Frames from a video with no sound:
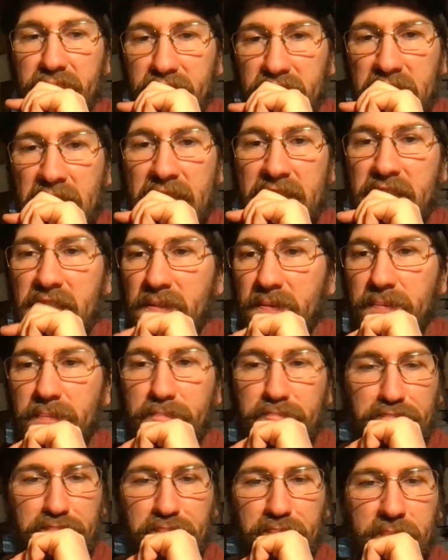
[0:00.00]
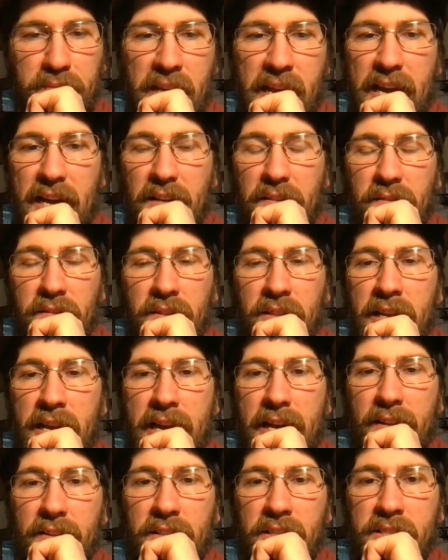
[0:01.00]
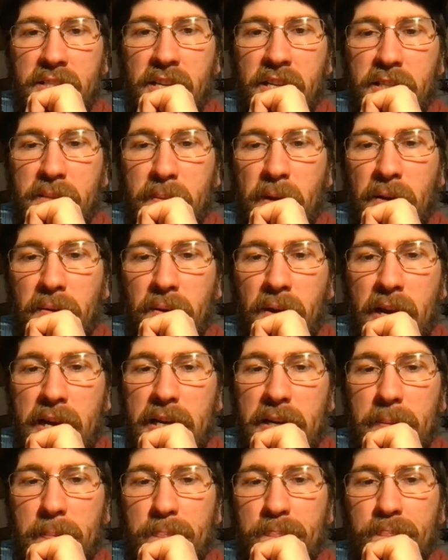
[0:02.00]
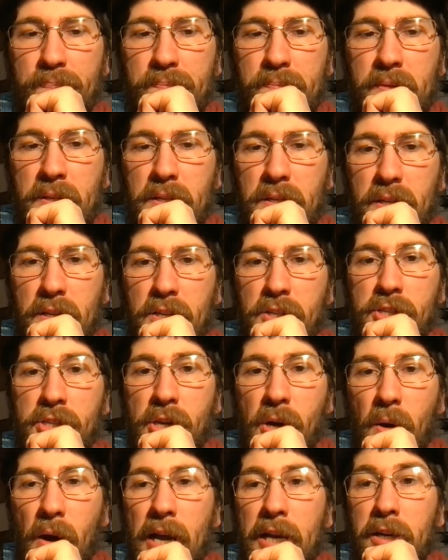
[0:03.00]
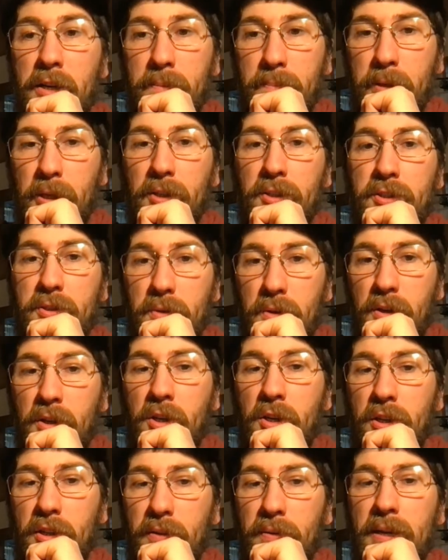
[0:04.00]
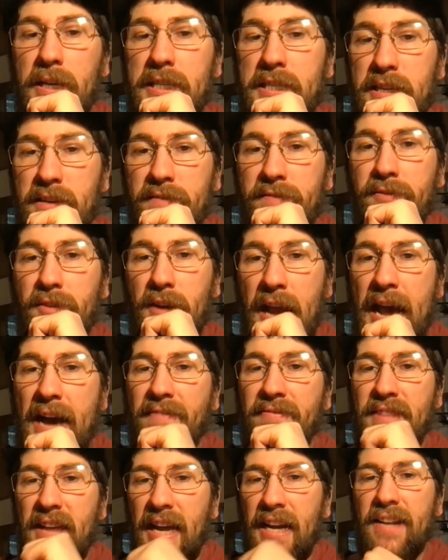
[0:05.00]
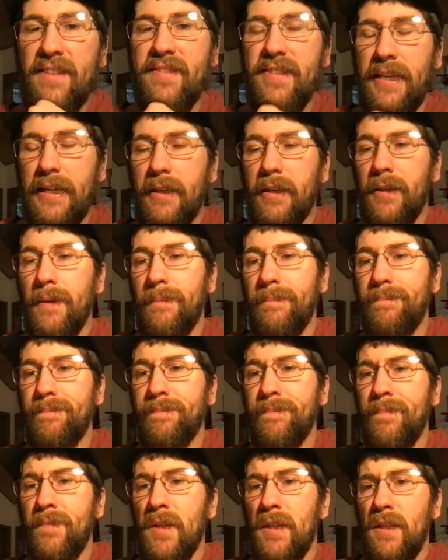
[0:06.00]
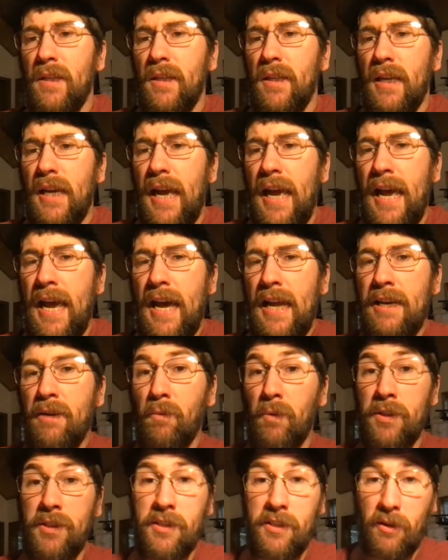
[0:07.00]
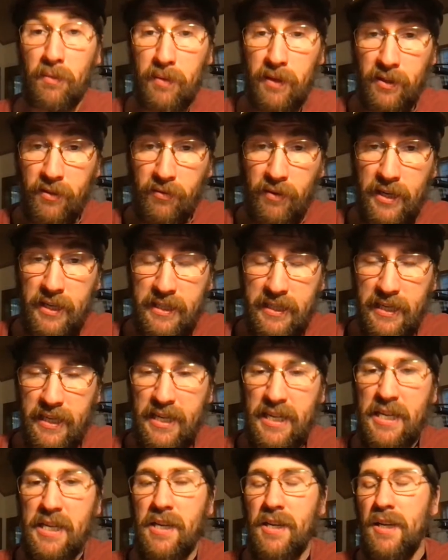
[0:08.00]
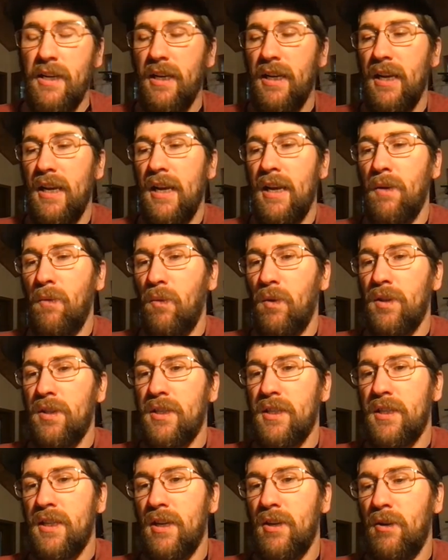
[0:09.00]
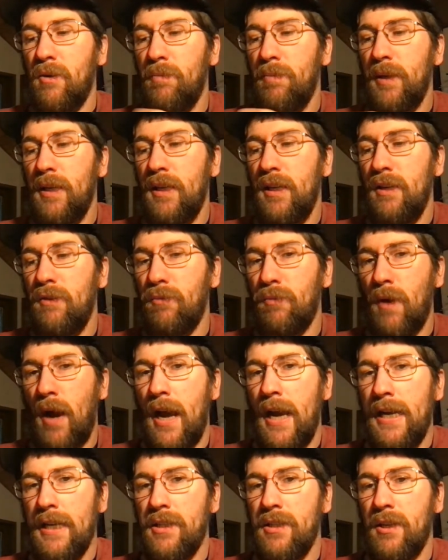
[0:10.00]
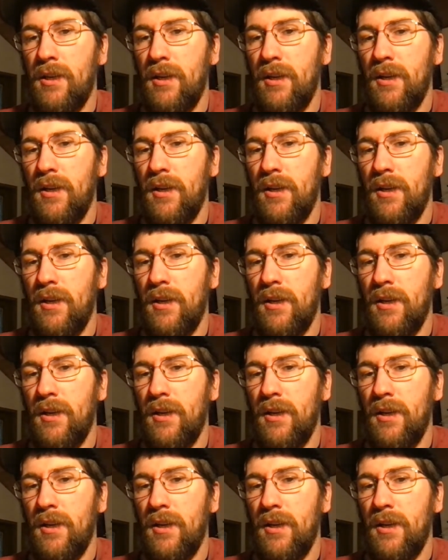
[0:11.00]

That's that sounds about right. So I could build you a good 318 for half that, I think. And it would still be a 318. It would still be right.